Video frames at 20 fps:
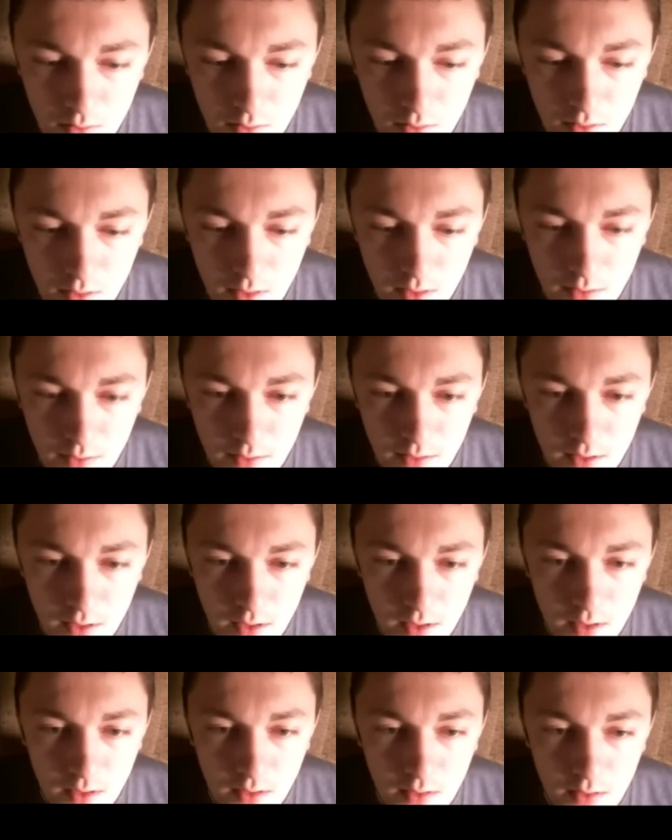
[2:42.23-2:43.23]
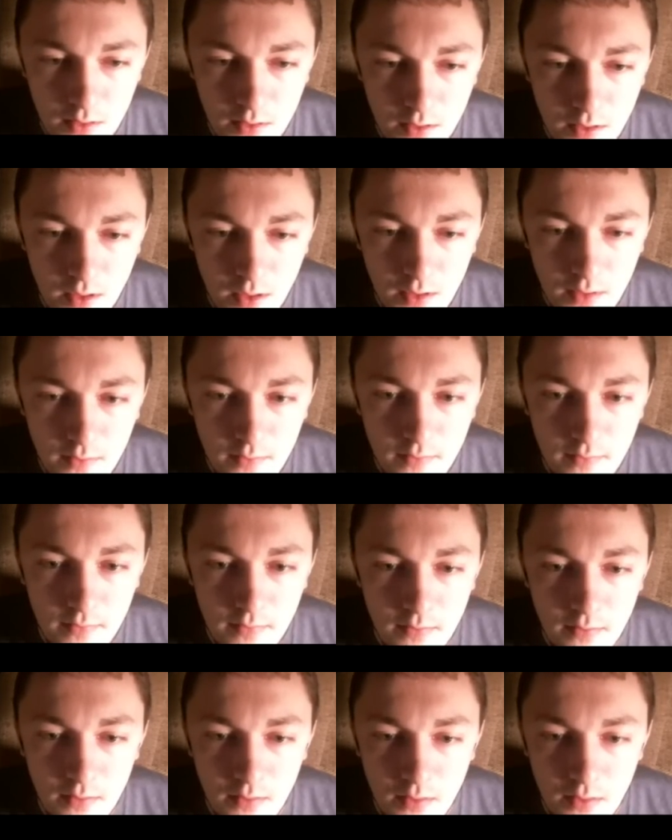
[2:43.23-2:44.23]
Another key.
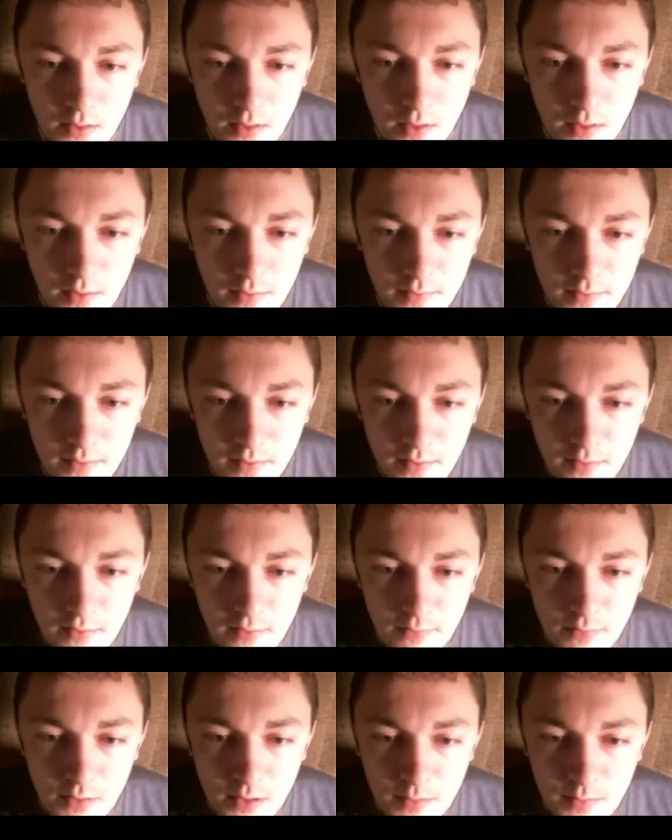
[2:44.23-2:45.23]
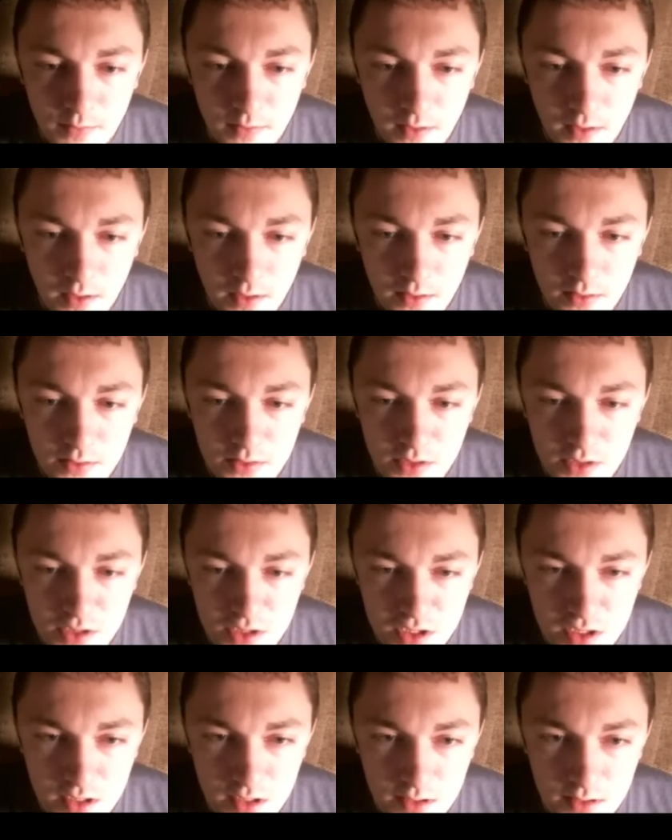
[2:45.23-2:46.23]
Nice. See, this is what I'm saying, you should
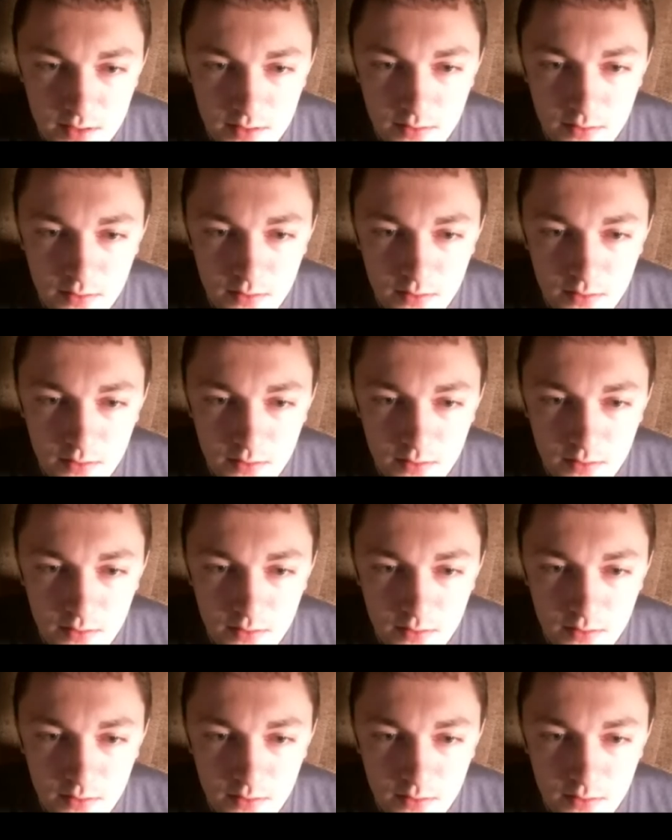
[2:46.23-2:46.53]
cheat.